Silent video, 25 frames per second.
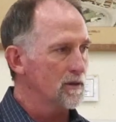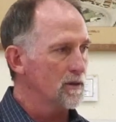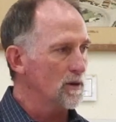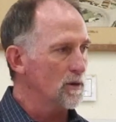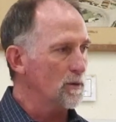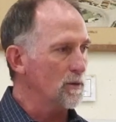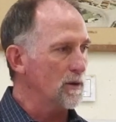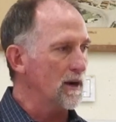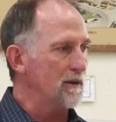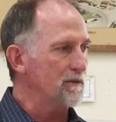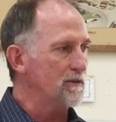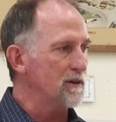
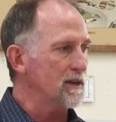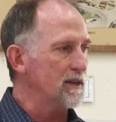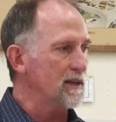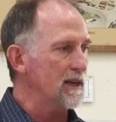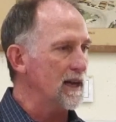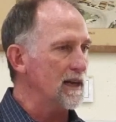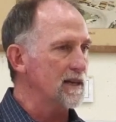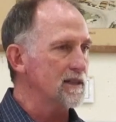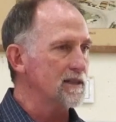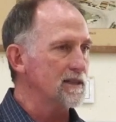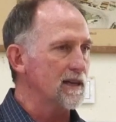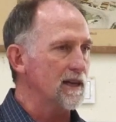or whatever it
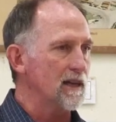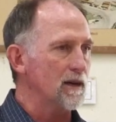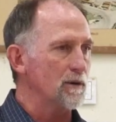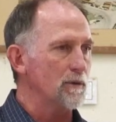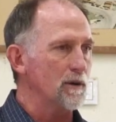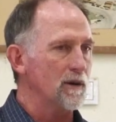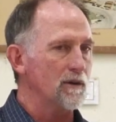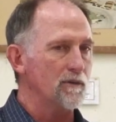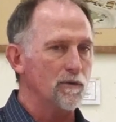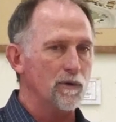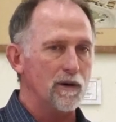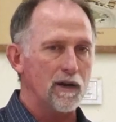takes to get
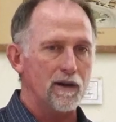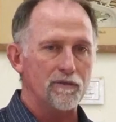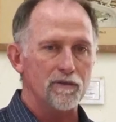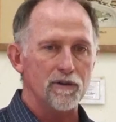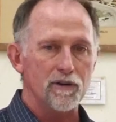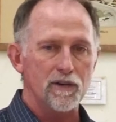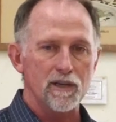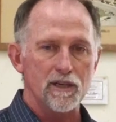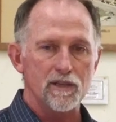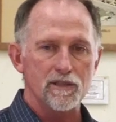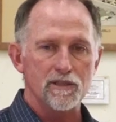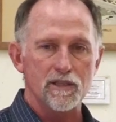rid of
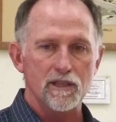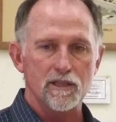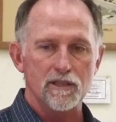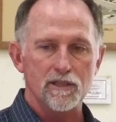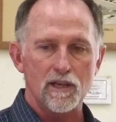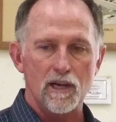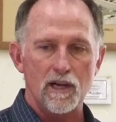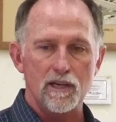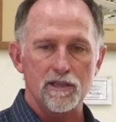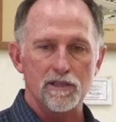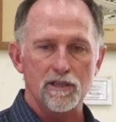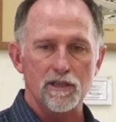whatever it is that's
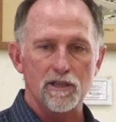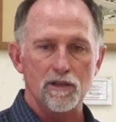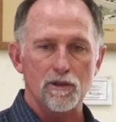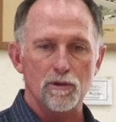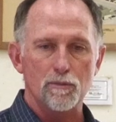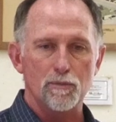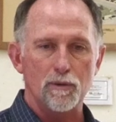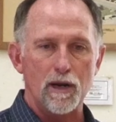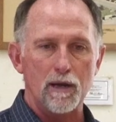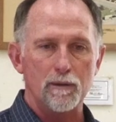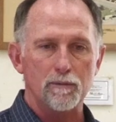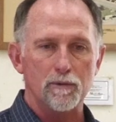causing you
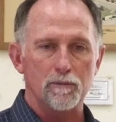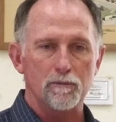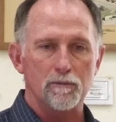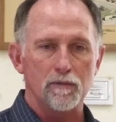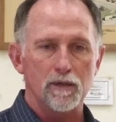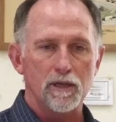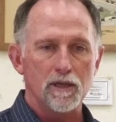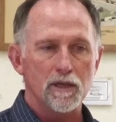the problem.